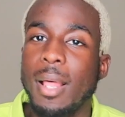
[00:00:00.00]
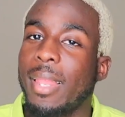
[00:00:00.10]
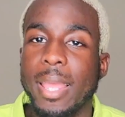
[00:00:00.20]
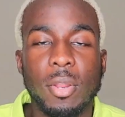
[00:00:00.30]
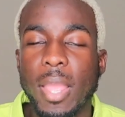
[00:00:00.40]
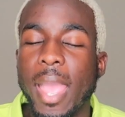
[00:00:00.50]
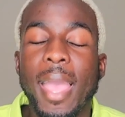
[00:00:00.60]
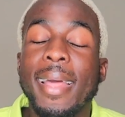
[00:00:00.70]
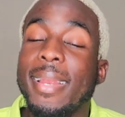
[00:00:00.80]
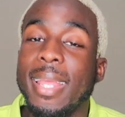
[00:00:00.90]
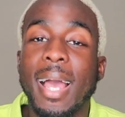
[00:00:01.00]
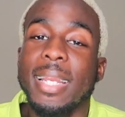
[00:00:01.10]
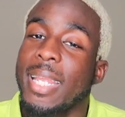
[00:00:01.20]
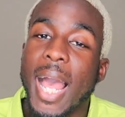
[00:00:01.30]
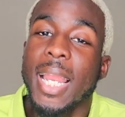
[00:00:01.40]
Like, okay,
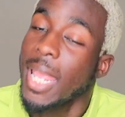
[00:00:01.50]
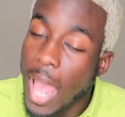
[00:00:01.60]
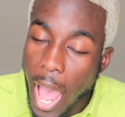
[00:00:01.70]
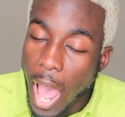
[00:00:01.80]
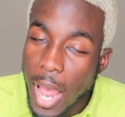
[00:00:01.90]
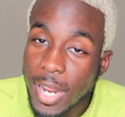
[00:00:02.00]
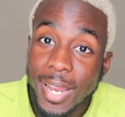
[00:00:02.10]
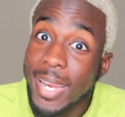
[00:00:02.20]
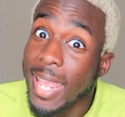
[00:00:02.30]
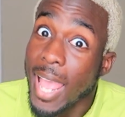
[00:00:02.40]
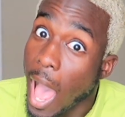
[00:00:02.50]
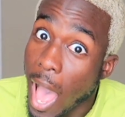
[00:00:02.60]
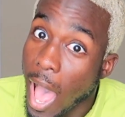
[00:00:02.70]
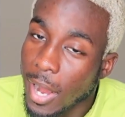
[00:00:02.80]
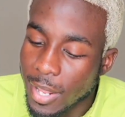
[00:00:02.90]
neon. And
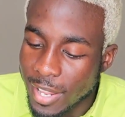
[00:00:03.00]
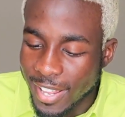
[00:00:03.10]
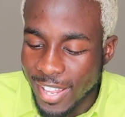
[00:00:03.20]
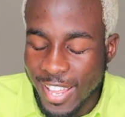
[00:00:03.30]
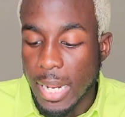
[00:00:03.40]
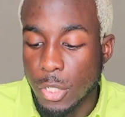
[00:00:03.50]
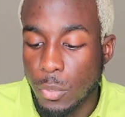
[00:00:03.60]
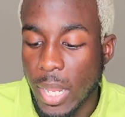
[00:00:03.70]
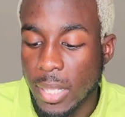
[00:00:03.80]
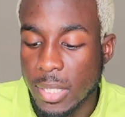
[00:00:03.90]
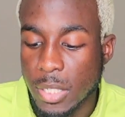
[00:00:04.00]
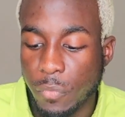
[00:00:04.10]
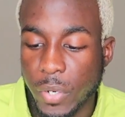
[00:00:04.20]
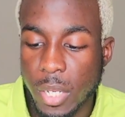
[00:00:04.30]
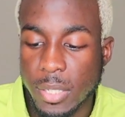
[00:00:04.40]
I do like the
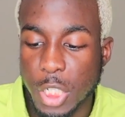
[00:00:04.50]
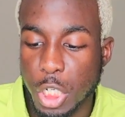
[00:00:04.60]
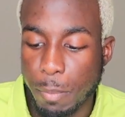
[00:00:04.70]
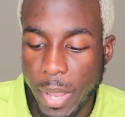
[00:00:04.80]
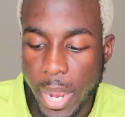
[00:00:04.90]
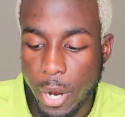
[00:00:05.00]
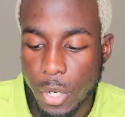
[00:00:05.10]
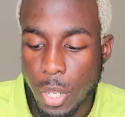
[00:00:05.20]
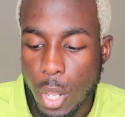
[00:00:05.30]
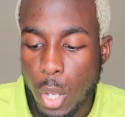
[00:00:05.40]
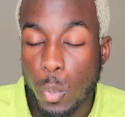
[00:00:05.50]
silver heels that she paired